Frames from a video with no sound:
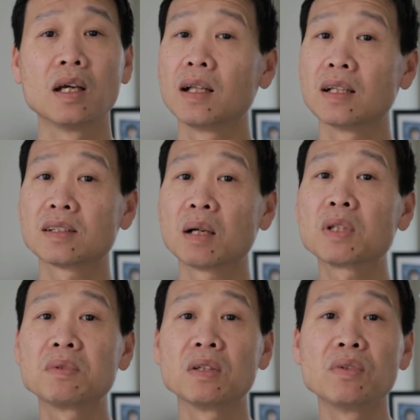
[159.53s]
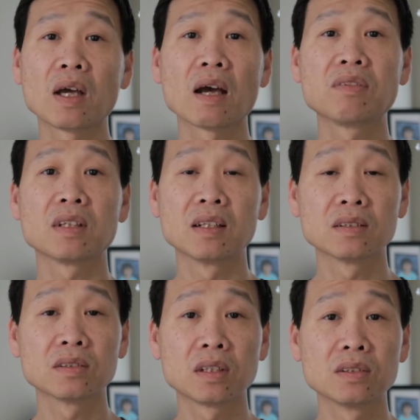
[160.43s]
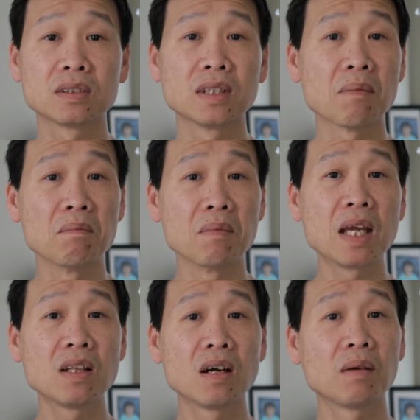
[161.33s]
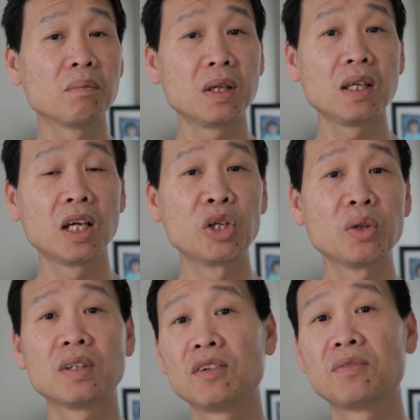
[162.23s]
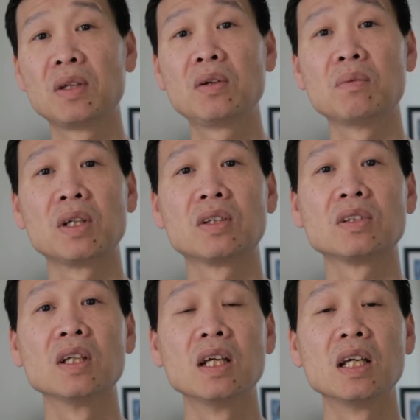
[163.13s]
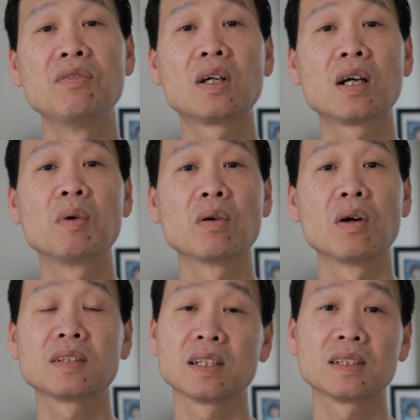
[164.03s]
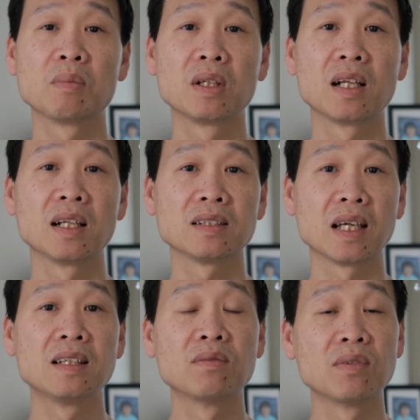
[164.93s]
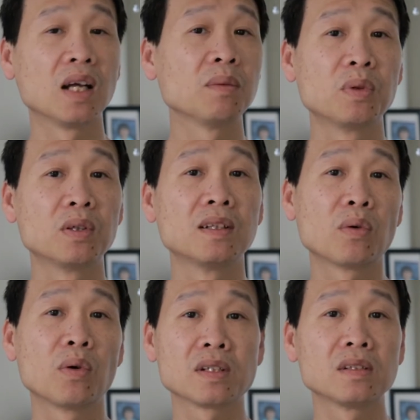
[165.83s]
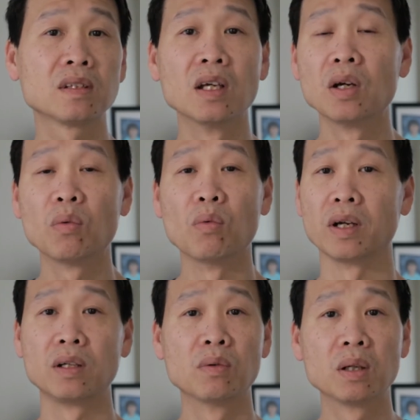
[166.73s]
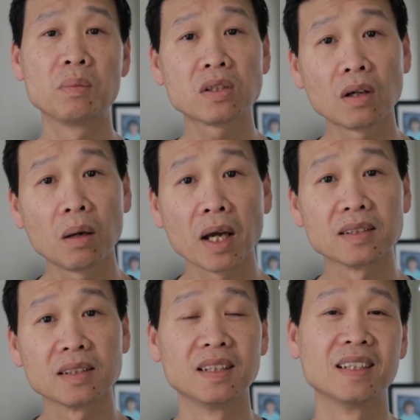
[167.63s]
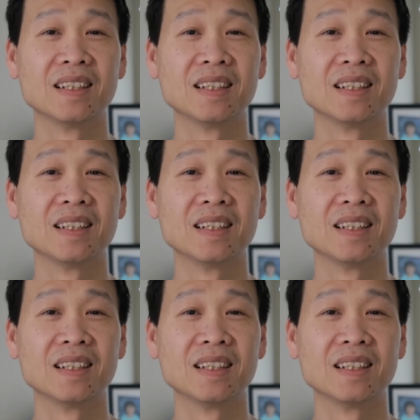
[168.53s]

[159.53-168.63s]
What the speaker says: And sometimes if you have the technical skills, that may not be a good thing for you, because if you come across as somebody that is a developer, then the question is, why do you want to be a Scrum Master?